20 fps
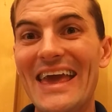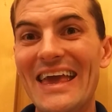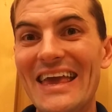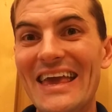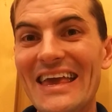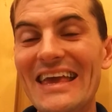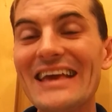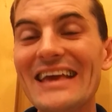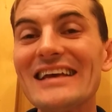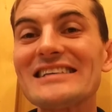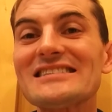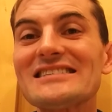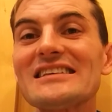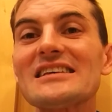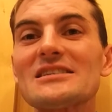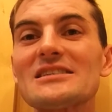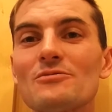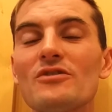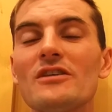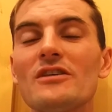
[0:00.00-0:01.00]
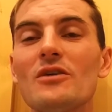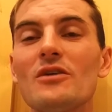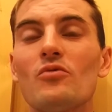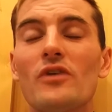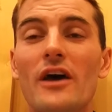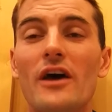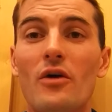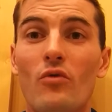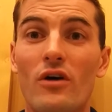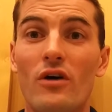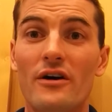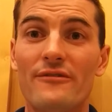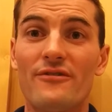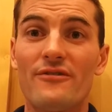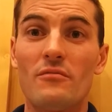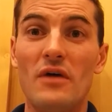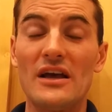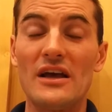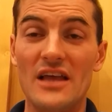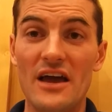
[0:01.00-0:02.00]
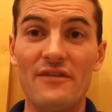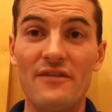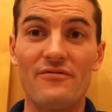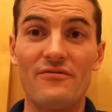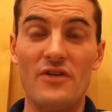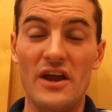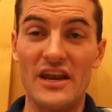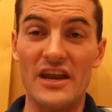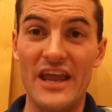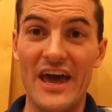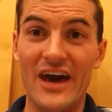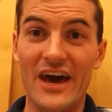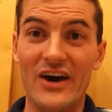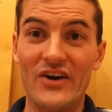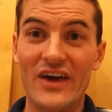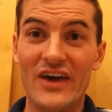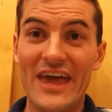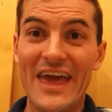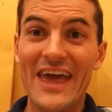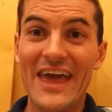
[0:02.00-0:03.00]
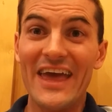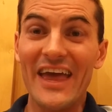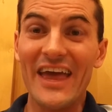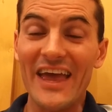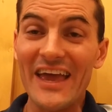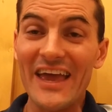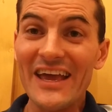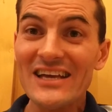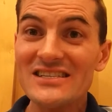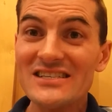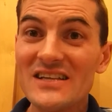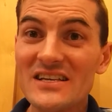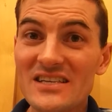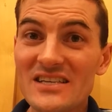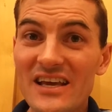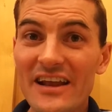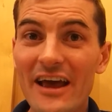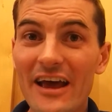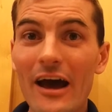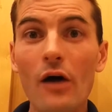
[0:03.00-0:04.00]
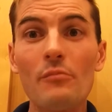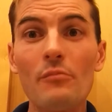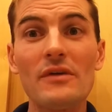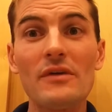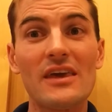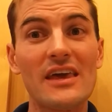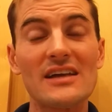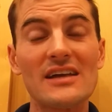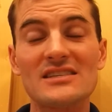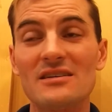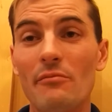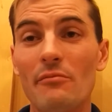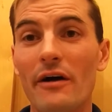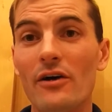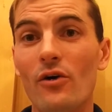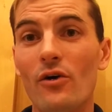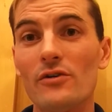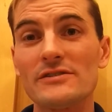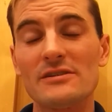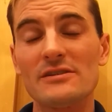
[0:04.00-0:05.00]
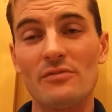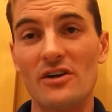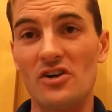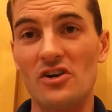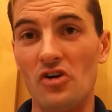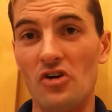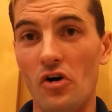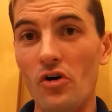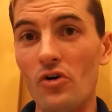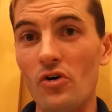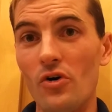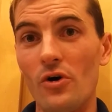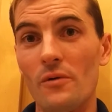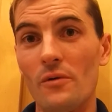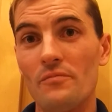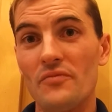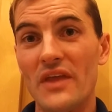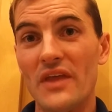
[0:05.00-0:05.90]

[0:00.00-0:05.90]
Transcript: is this really what I want for my life right now? Is this going to help me get to my ultimate goal?